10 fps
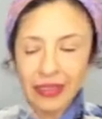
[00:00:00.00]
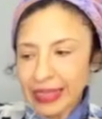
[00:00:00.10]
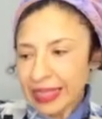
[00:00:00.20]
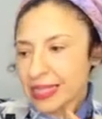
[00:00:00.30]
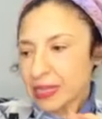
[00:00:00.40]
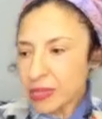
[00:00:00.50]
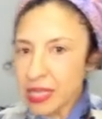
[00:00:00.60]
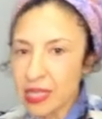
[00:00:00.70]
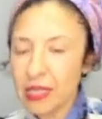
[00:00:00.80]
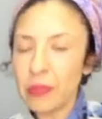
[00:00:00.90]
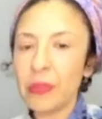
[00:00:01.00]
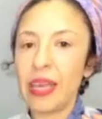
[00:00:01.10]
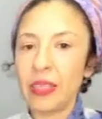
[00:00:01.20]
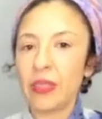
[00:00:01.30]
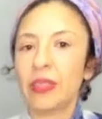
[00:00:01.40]
like some system
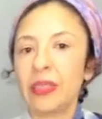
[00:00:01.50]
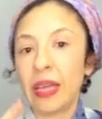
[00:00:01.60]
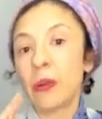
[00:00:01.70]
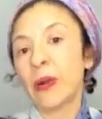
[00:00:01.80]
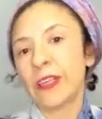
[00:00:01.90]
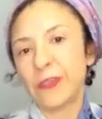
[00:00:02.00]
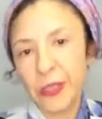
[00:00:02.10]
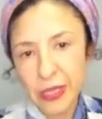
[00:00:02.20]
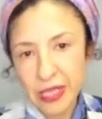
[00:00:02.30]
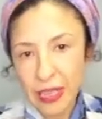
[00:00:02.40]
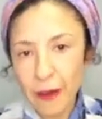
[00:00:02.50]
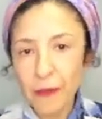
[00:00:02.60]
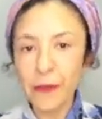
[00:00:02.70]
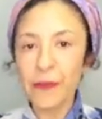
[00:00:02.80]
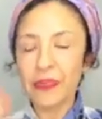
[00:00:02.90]
that works for
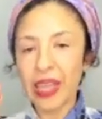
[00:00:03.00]
yourself